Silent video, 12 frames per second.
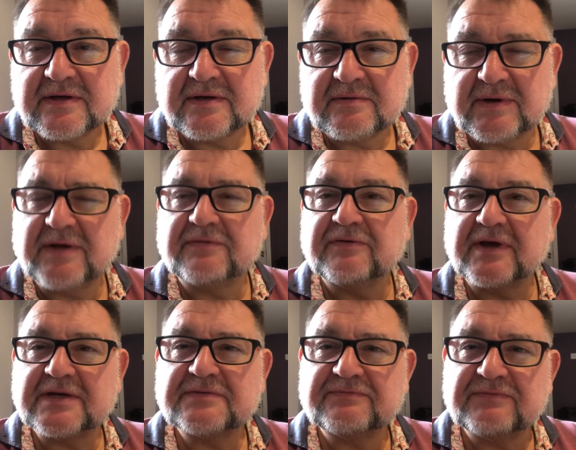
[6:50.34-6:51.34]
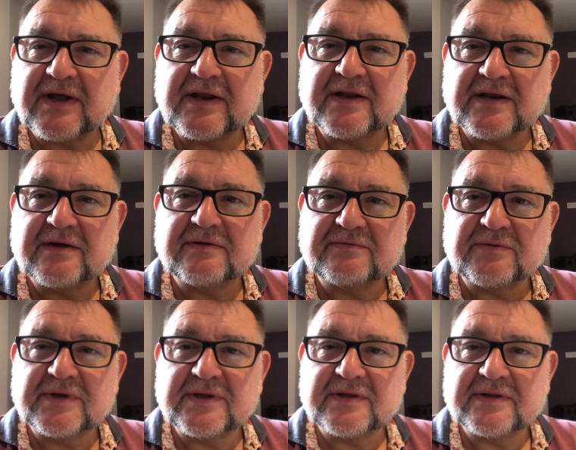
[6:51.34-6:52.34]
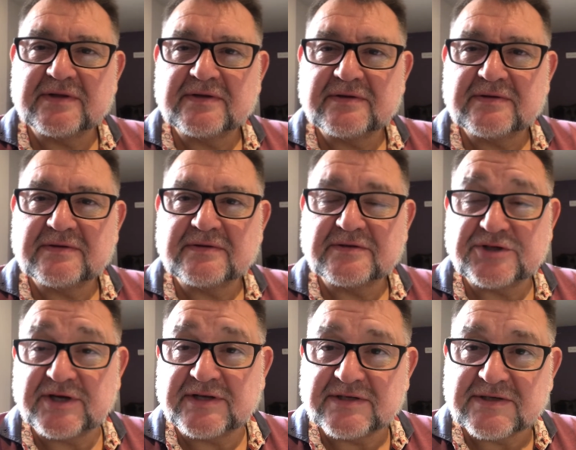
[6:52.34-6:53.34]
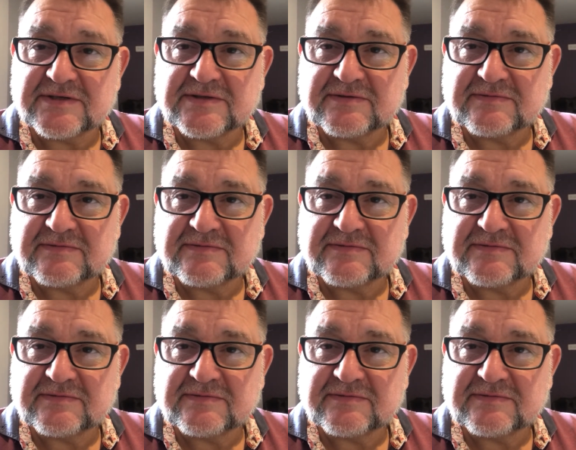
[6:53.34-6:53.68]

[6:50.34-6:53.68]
When you first fell in love with Jesus,